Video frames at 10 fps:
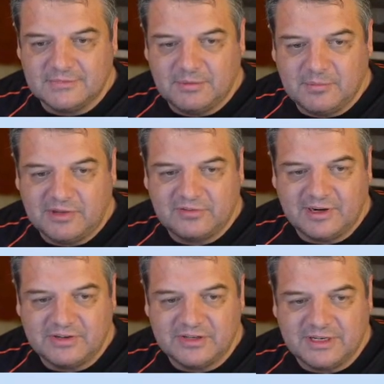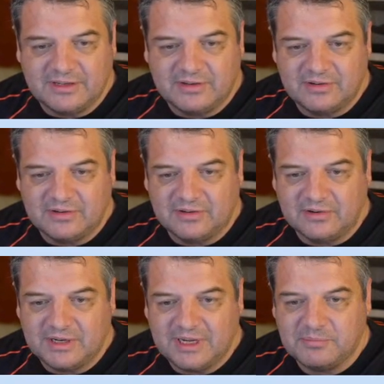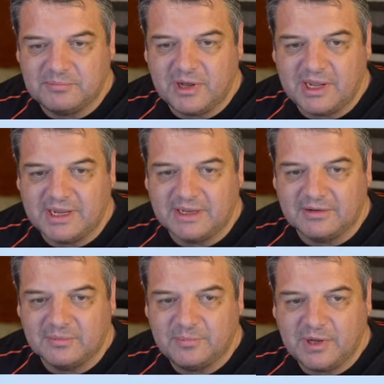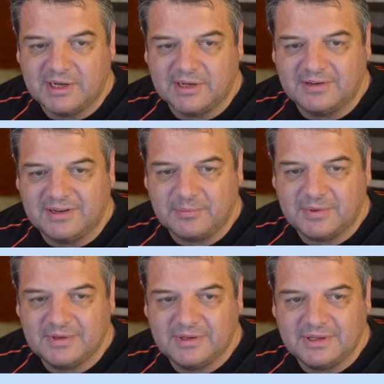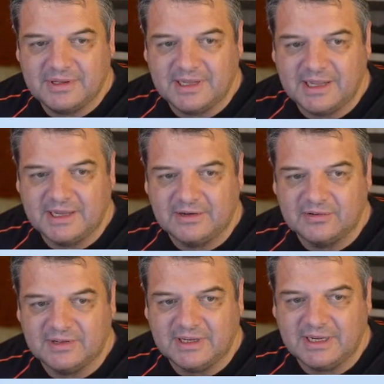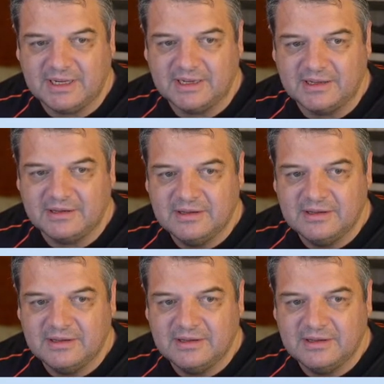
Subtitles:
my strategy is to keep buying the dip, and you'll see here,